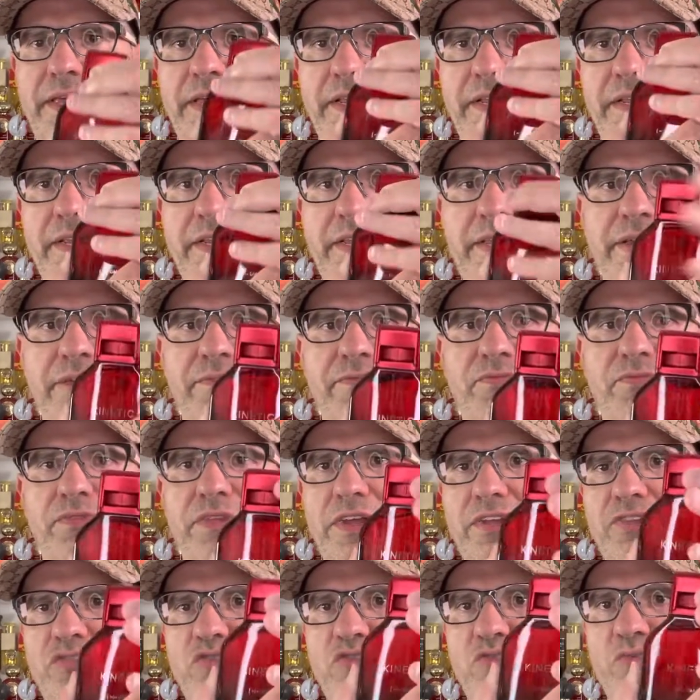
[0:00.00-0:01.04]
And then
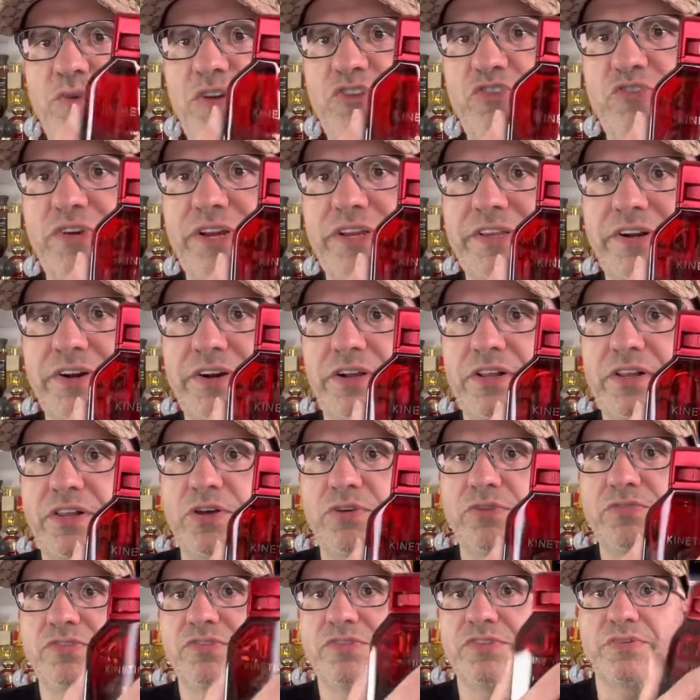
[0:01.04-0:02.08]
that switch right there
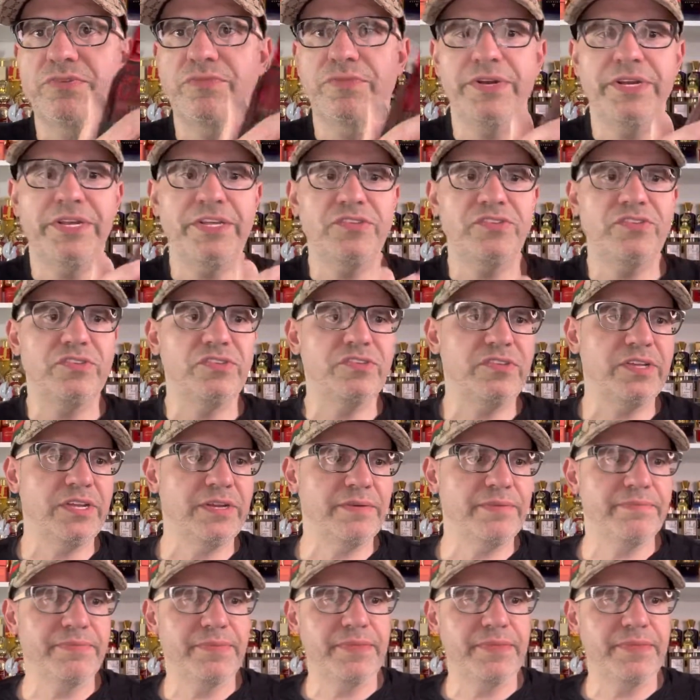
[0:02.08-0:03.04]
closes and releases it.